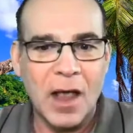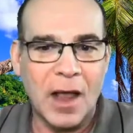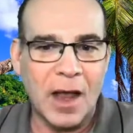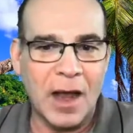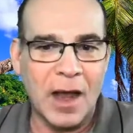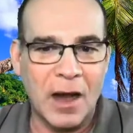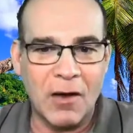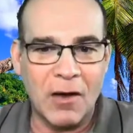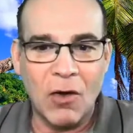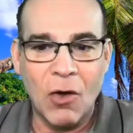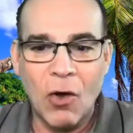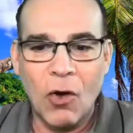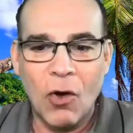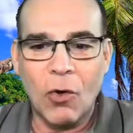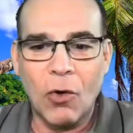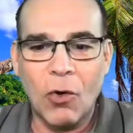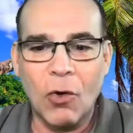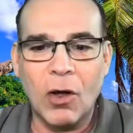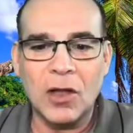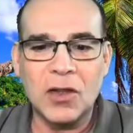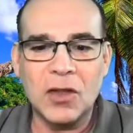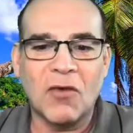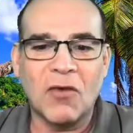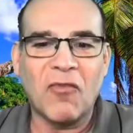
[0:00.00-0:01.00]
and
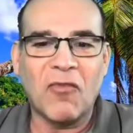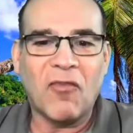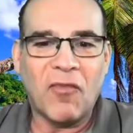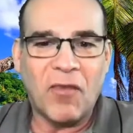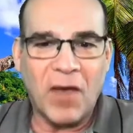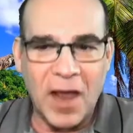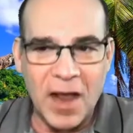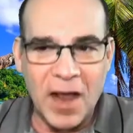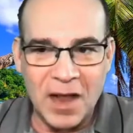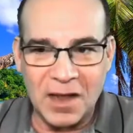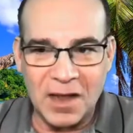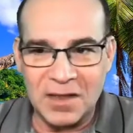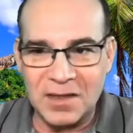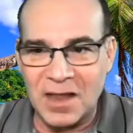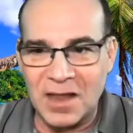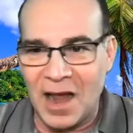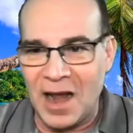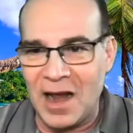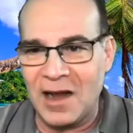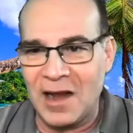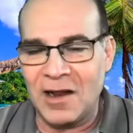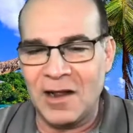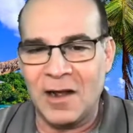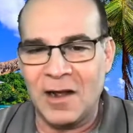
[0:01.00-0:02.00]
all the fake
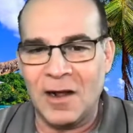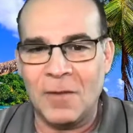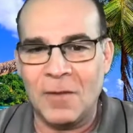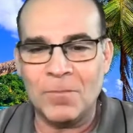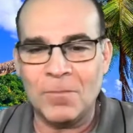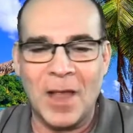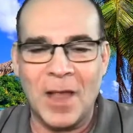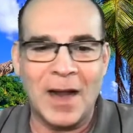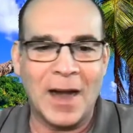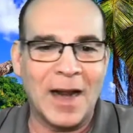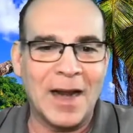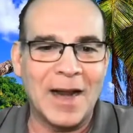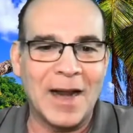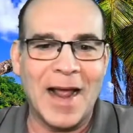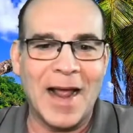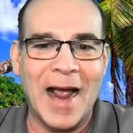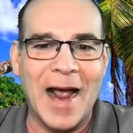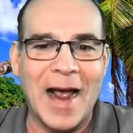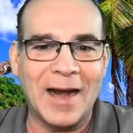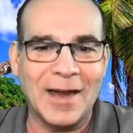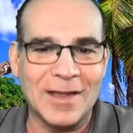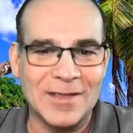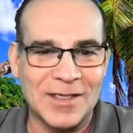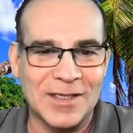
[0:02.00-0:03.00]
data and
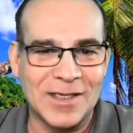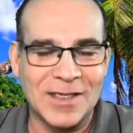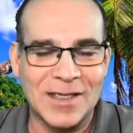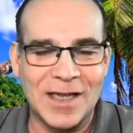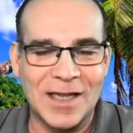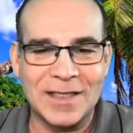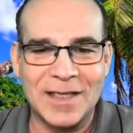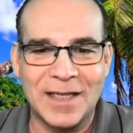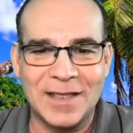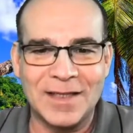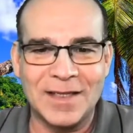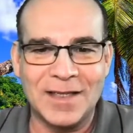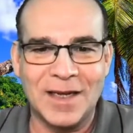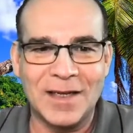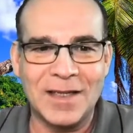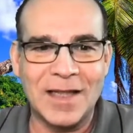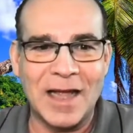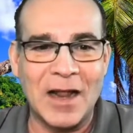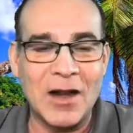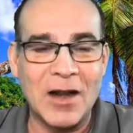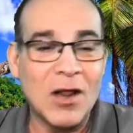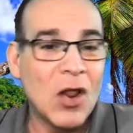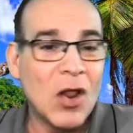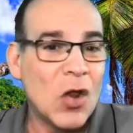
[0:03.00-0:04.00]
analysis that they did
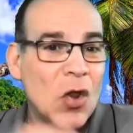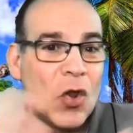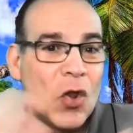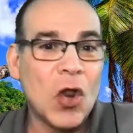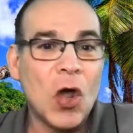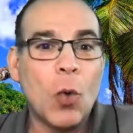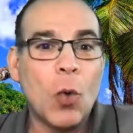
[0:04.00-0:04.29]
that no